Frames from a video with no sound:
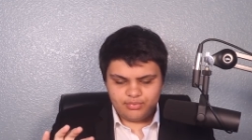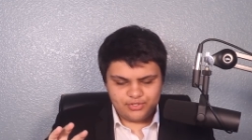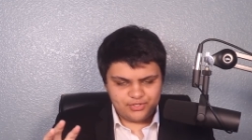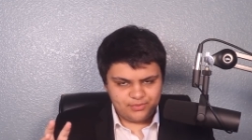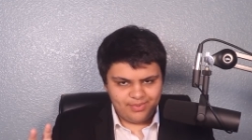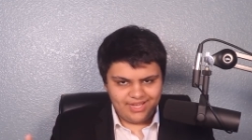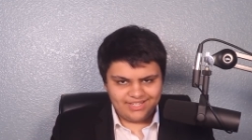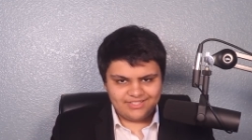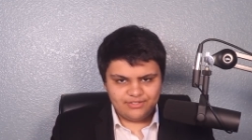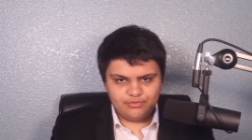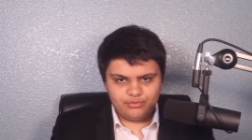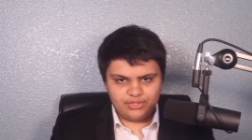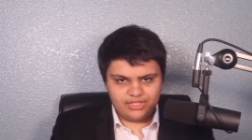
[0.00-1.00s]

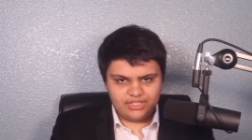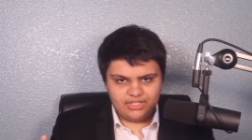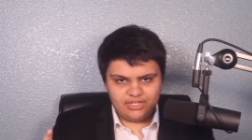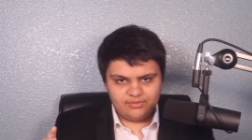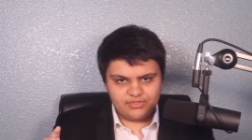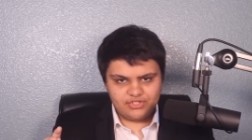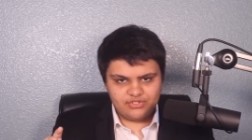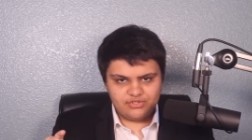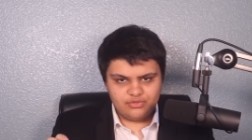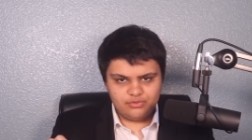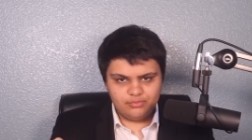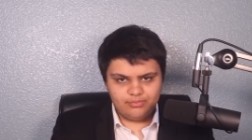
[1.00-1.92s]
perspective when it comes to